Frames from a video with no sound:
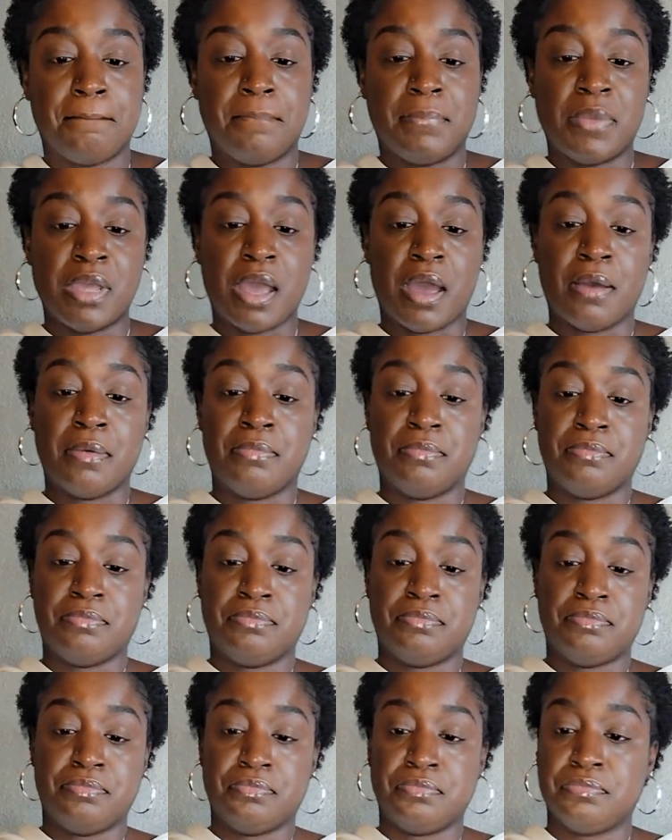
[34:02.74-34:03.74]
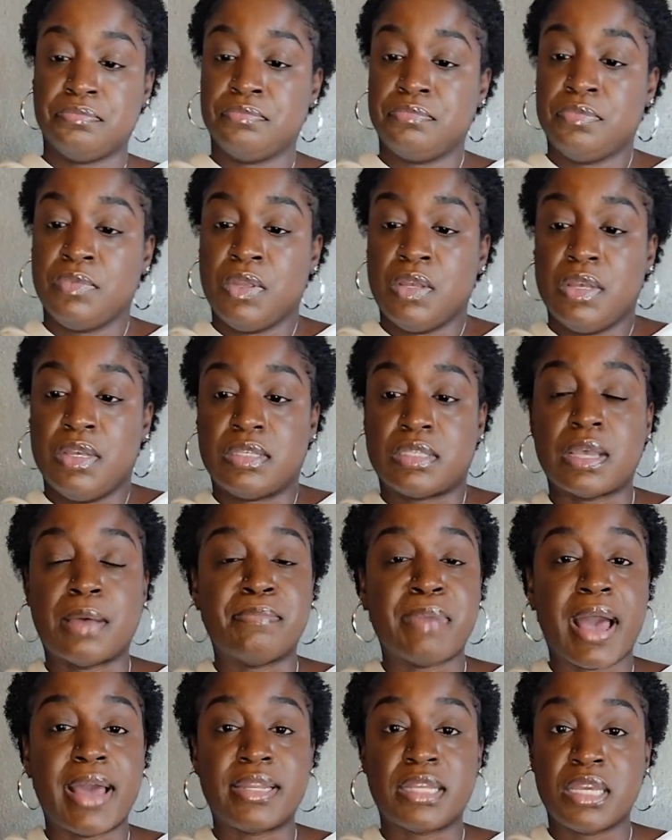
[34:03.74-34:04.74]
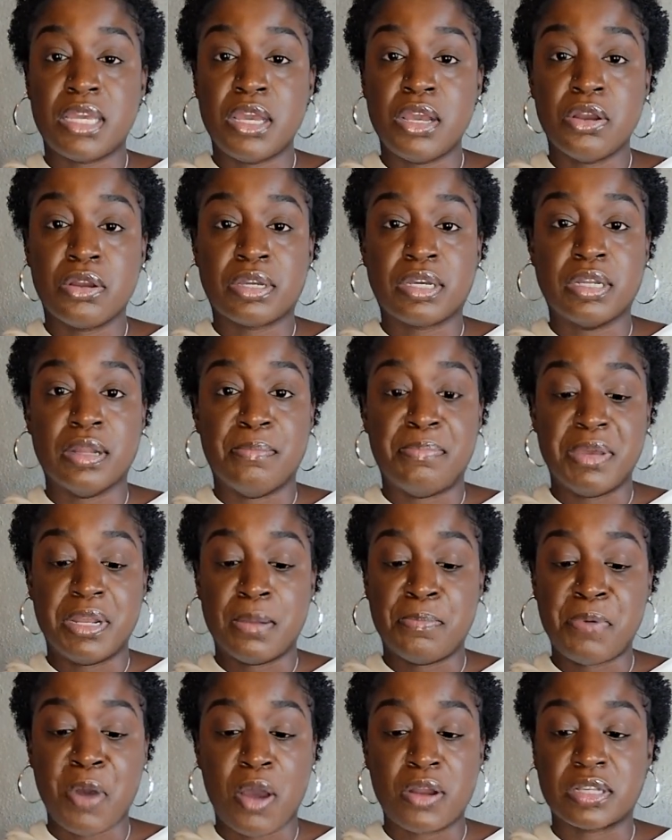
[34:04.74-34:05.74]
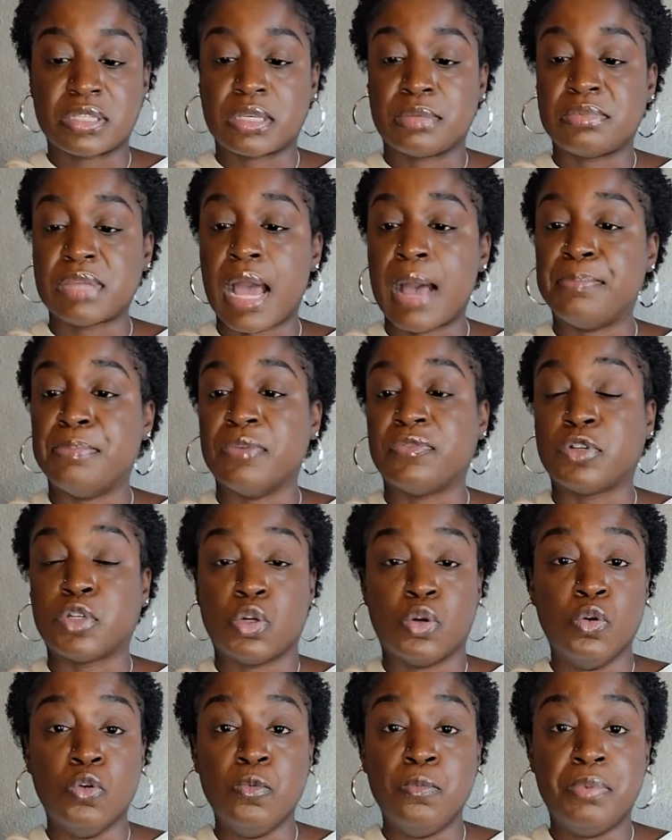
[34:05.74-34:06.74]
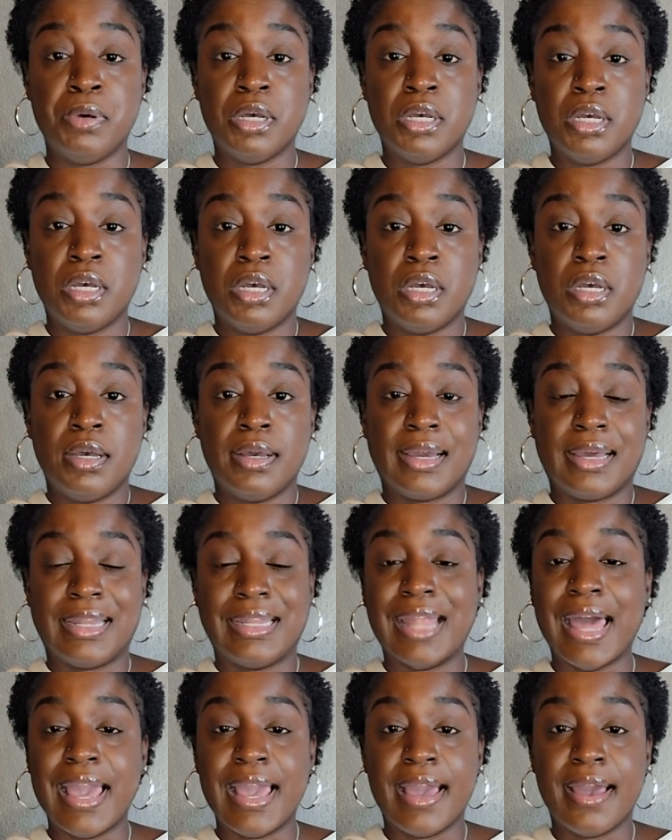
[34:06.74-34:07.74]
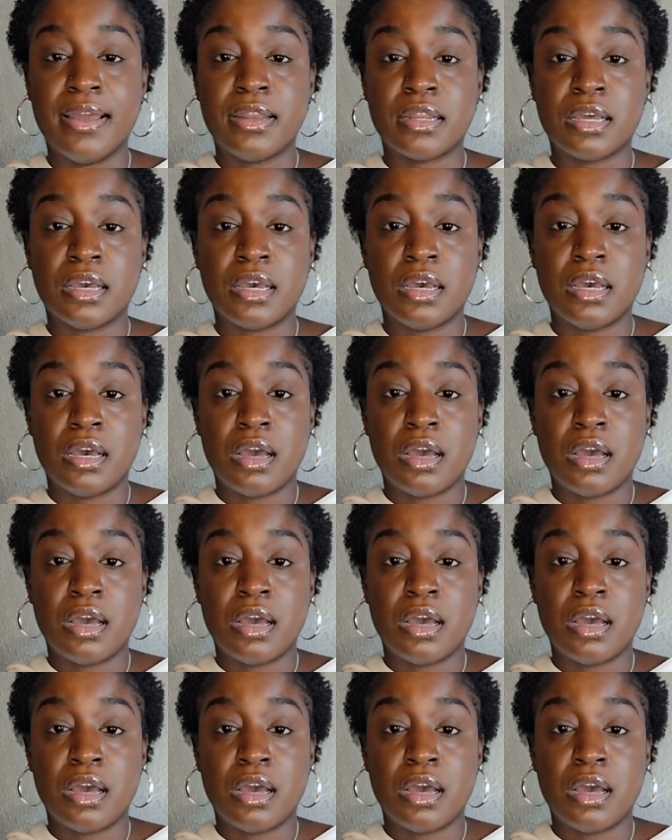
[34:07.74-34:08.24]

Yeah. Somebody here could have been a part of some type of coup, clan.